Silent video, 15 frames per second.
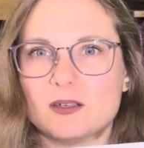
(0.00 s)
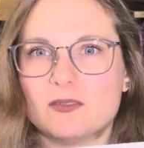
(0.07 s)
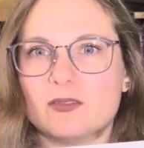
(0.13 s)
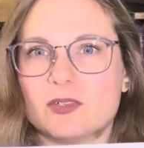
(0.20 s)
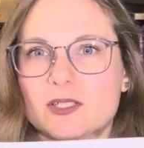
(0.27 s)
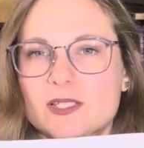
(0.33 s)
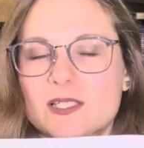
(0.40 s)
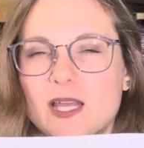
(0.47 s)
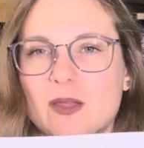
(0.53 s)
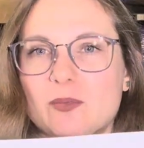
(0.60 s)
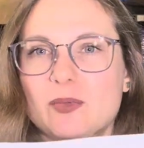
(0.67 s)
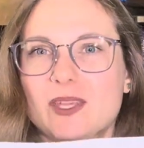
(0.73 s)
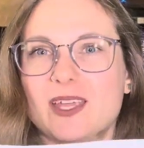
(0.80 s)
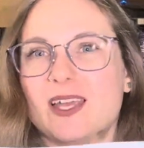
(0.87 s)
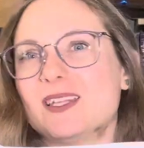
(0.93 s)
for the time
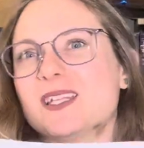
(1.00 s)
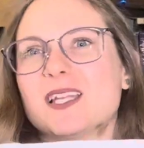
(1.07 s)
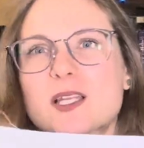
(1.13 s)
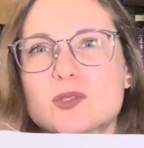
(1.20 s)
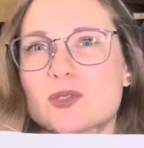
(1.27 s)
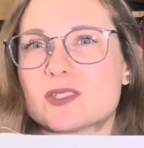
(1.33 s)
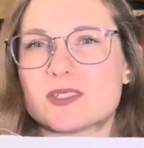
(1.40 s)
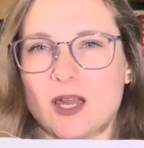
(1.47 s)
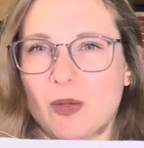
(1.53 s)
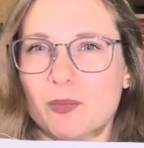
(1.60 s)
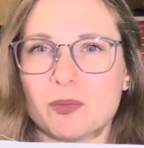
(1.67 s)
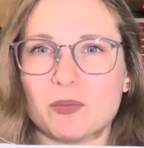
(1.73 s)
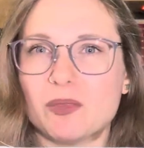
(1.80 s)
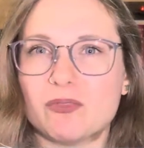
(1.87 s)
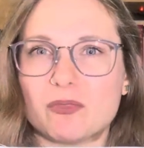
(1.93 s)
being, I think that's what's
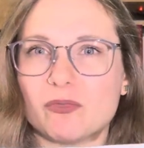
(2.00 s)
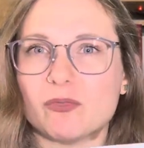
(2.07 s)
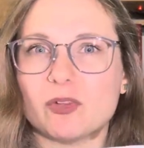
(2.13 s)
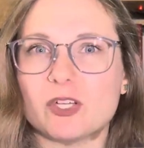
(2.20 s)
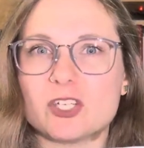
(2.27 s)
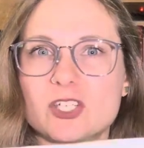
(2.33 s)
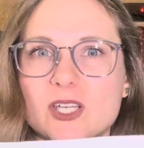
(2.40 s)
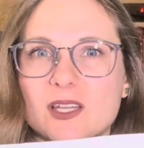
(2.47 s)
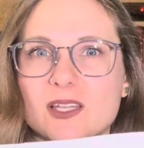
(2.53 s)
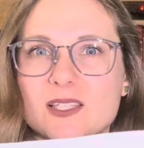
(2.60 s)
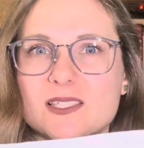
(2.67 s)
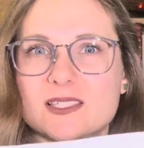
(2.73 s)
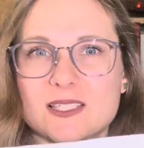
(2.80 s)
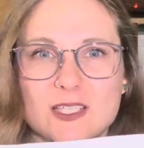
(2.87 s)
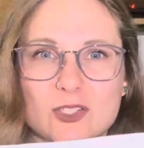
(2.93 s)
stopping me from finishing
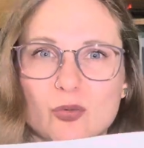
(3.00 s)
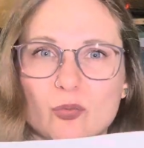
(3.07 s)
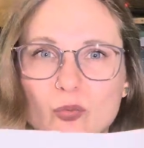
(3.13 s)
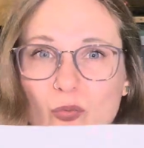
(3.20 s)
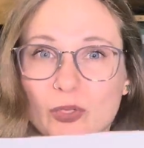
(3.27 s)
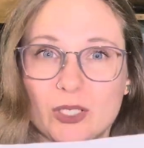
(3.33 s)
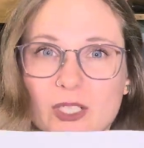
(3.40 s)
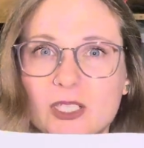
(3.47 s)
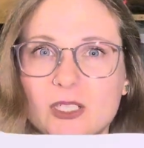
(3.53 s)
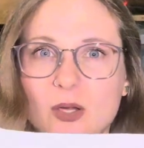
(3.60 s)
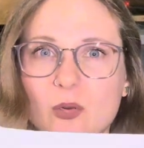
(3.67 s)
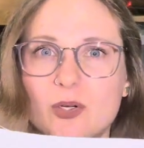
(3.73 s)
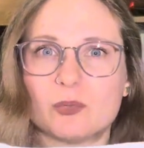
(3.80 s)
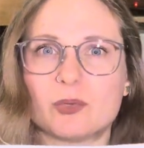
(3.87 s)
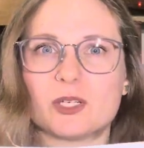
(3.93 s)
this, is I don't really know
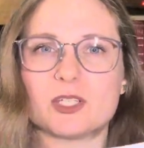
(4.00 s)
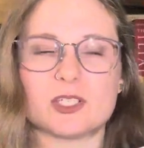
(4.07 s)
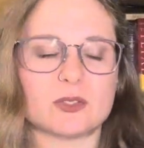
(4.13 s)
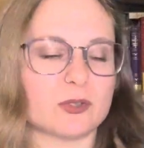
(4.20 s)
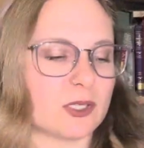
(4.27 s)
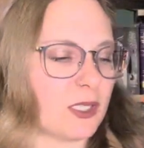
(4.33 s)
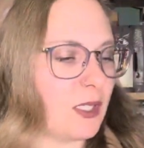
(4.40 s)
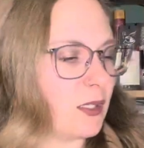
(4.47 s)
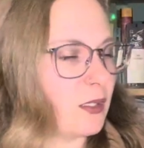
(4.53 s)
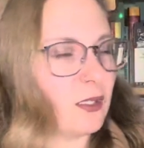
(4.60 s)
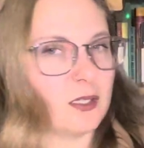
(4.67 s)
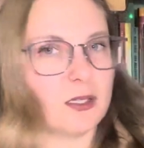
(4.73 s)
what I'm gonna do with it,